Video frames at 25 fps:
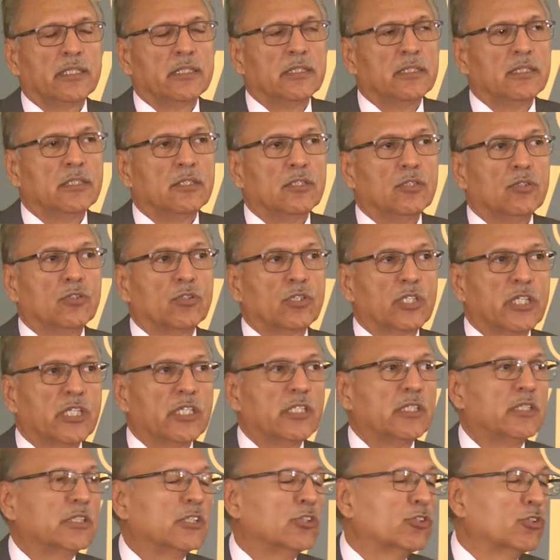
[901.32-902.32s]
in
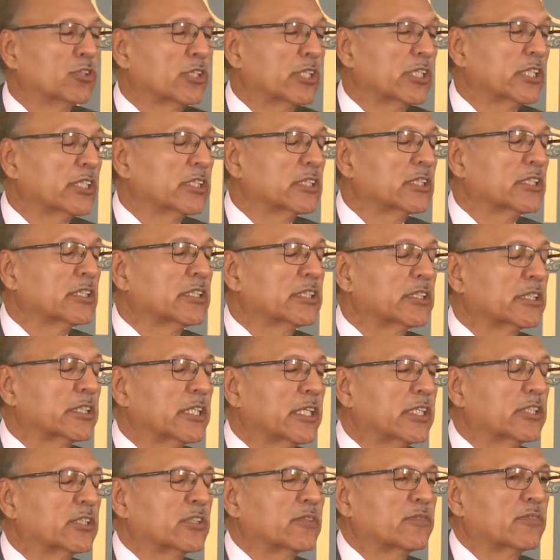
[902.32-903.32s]
occasional
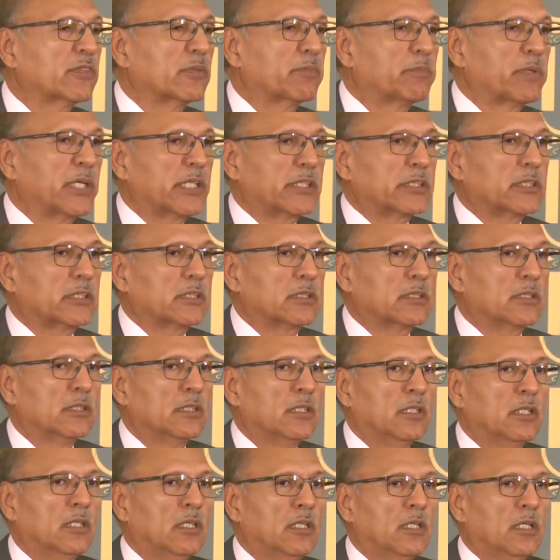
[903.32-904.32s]
states of depression.
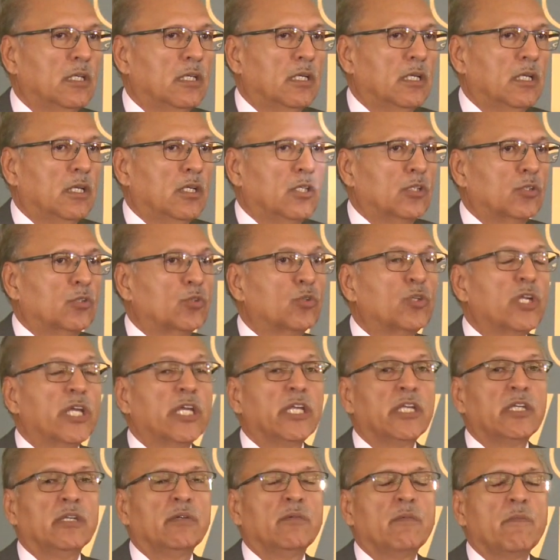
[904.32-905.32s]

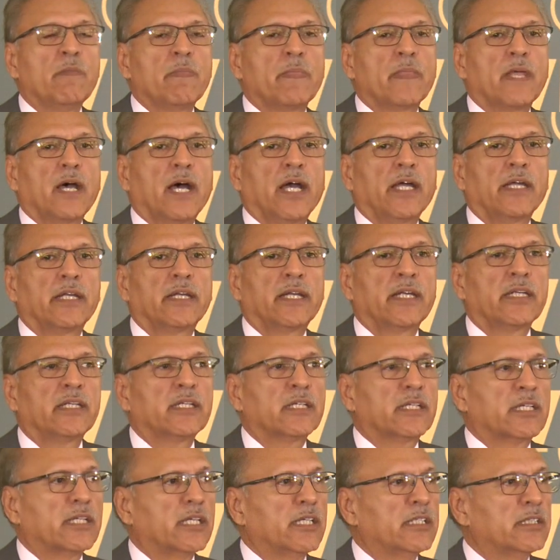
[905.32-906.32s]
Today, I read
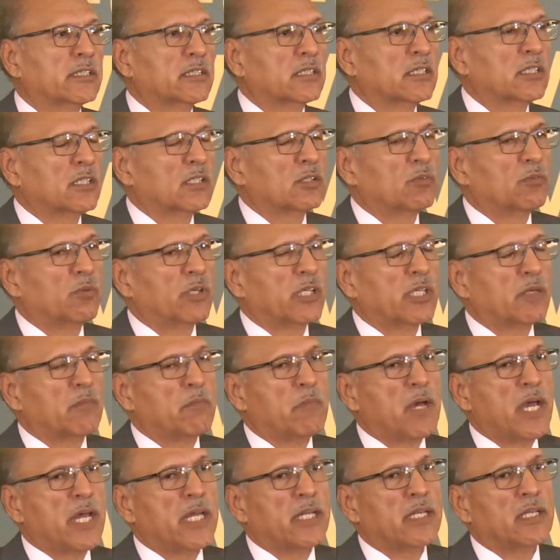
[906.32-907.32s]
a case when a
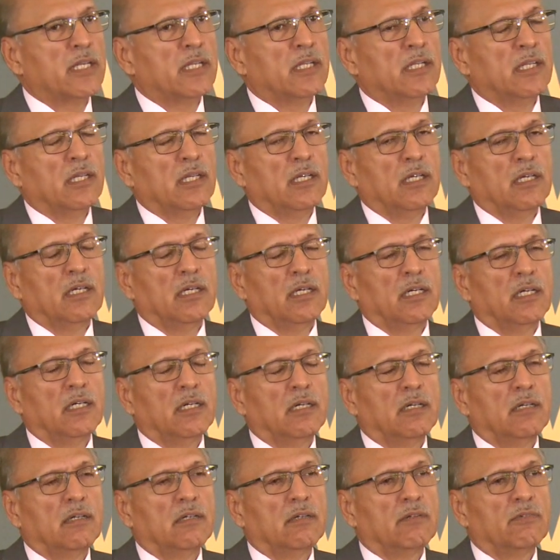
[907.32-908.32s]
man,
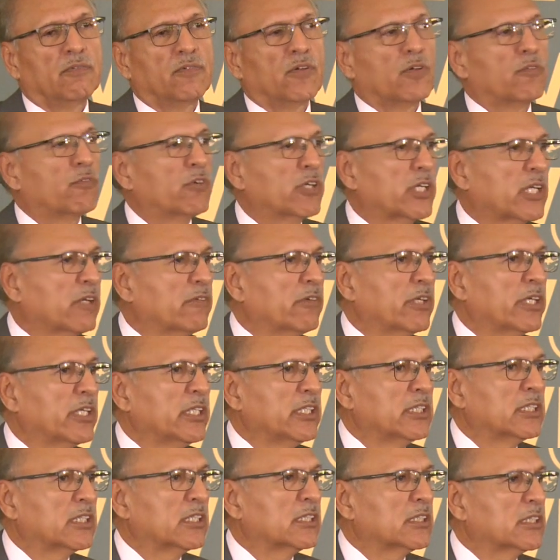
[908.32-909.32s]
uh, for whatever
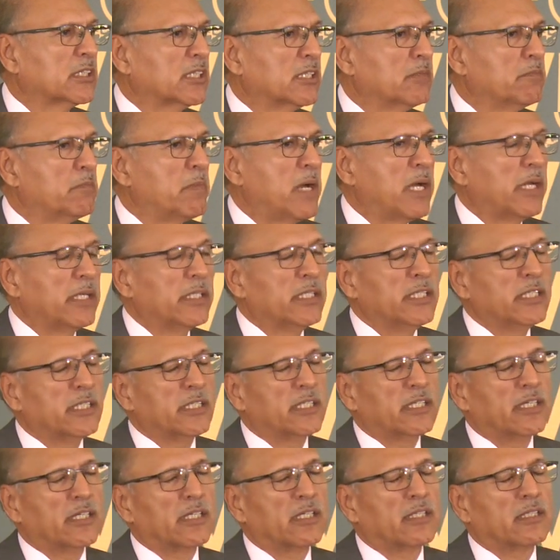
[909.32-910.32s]
reasons, he, he
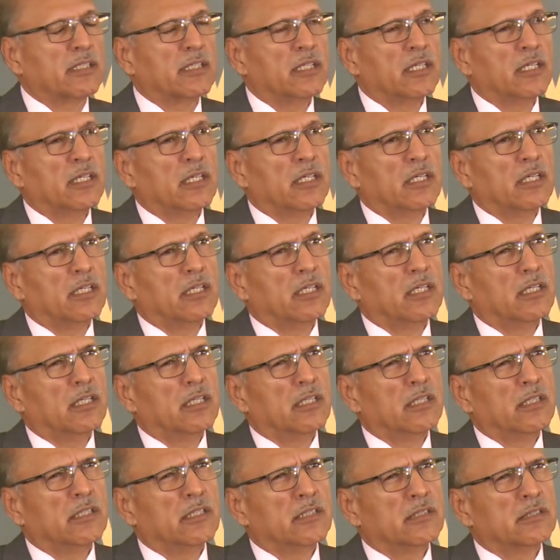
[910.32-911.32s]
killed
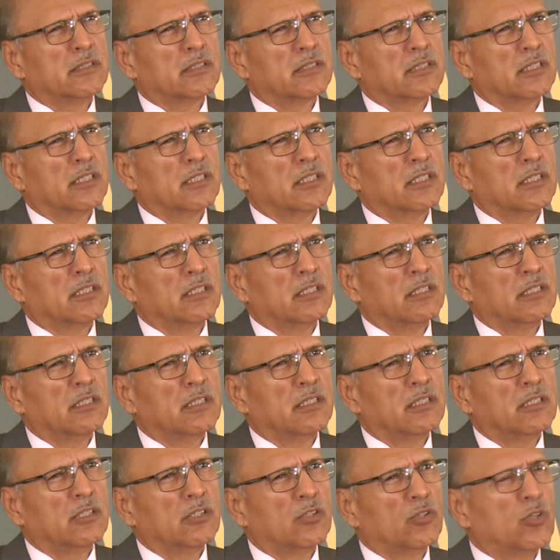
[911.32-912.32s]
uh, his uh,
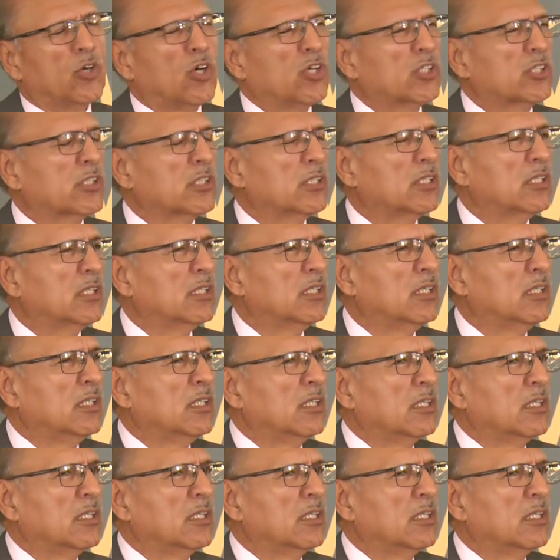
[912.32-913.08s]
daughter